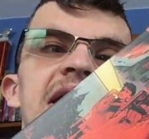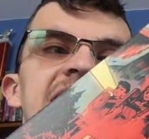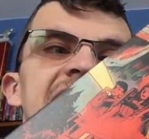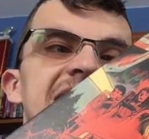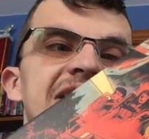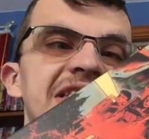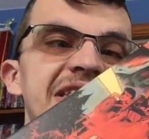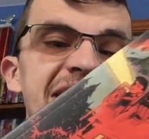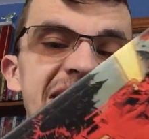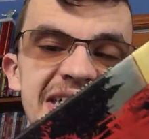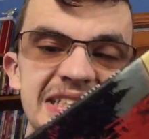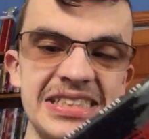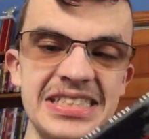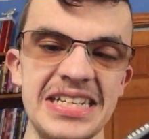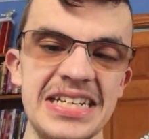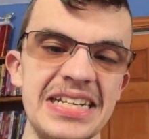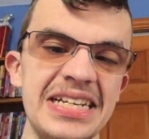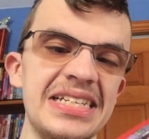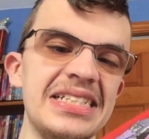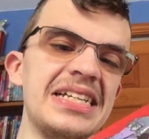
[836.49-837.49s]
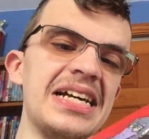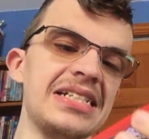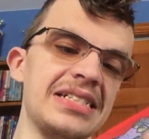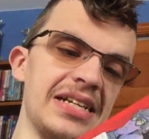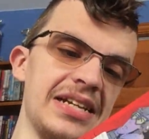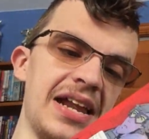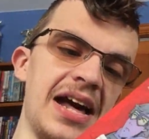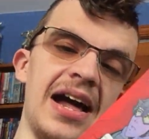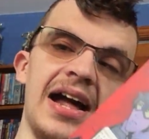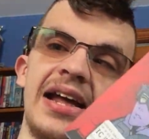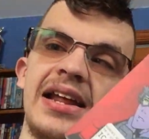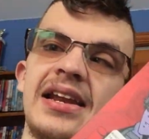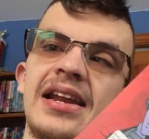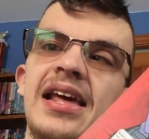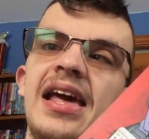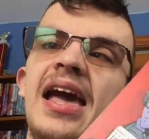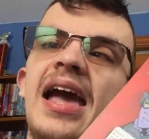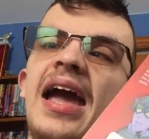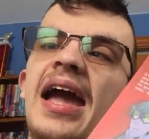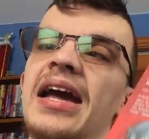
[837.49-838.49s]
$16.99, and
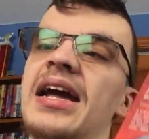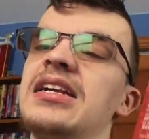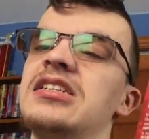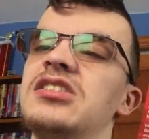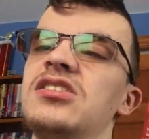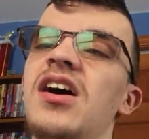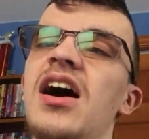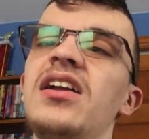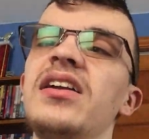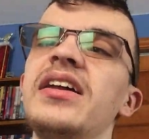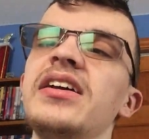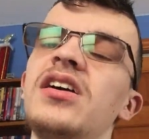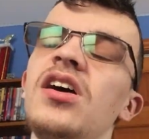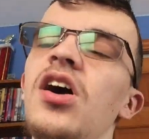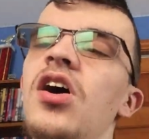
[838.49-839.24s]
it's not like,